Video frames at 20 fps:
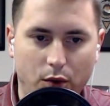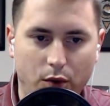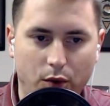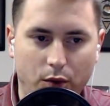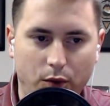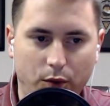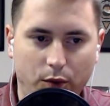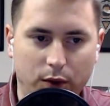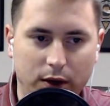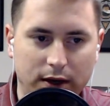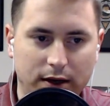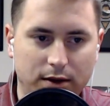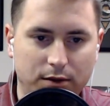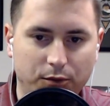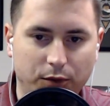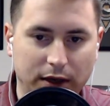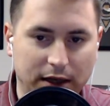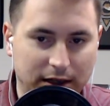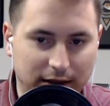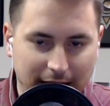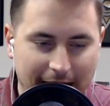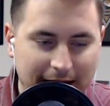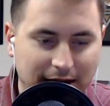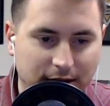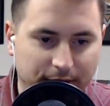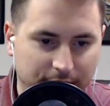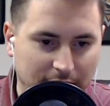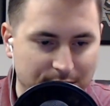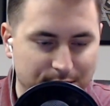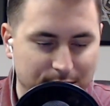would would
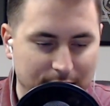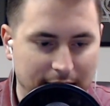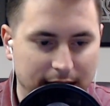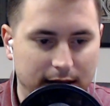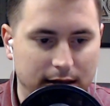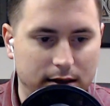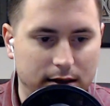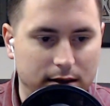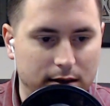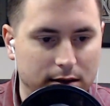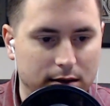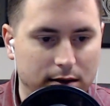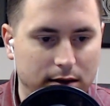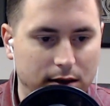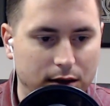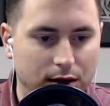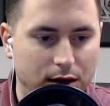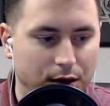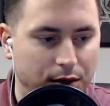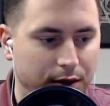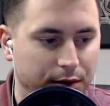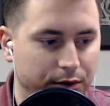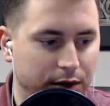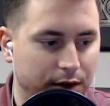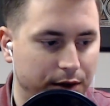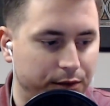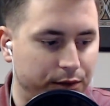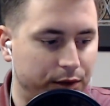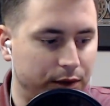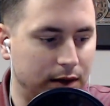collectively be you know that
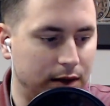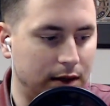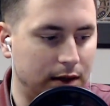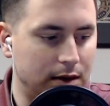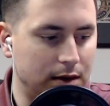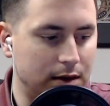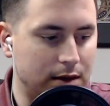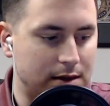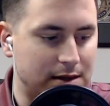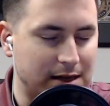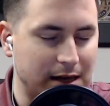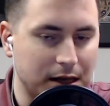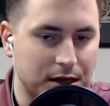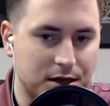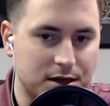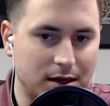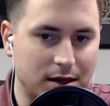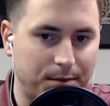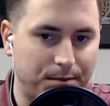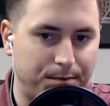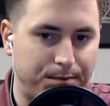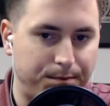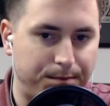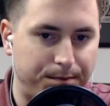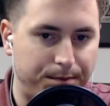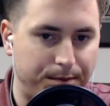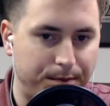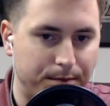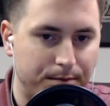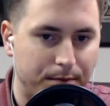that since the
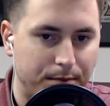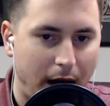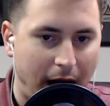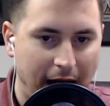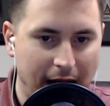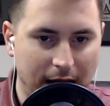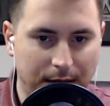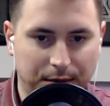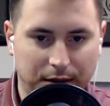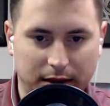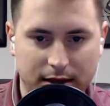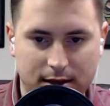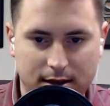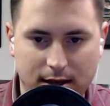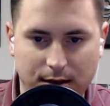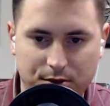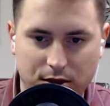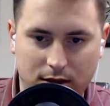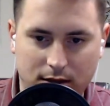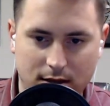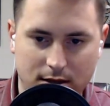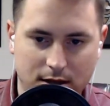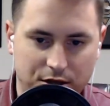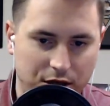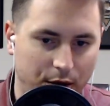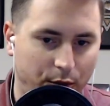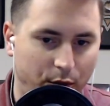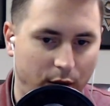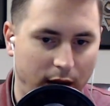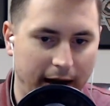Bible is subject to such
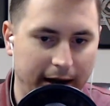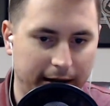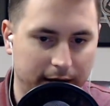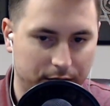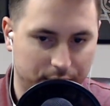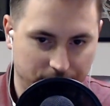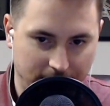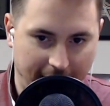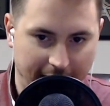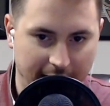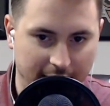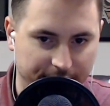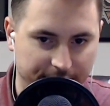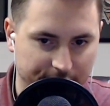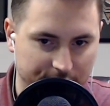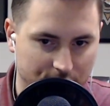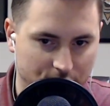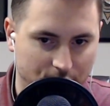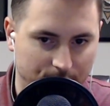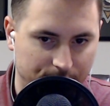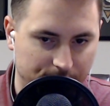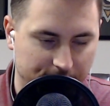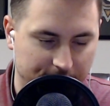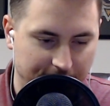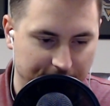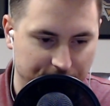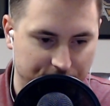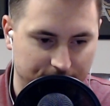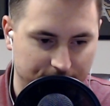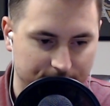a wide array of
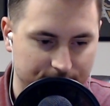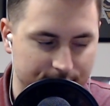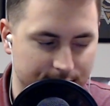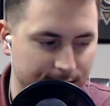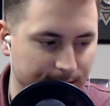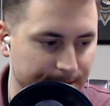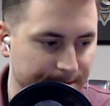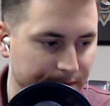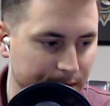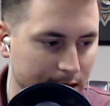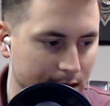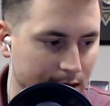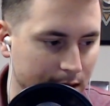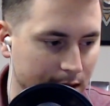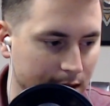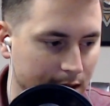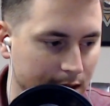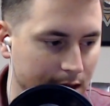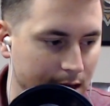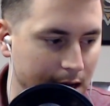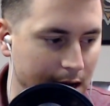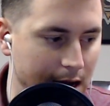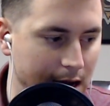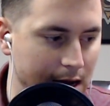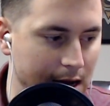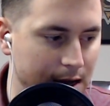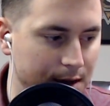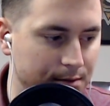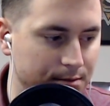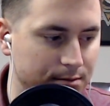interpretations
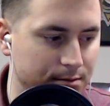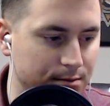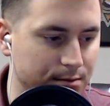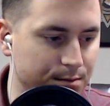um,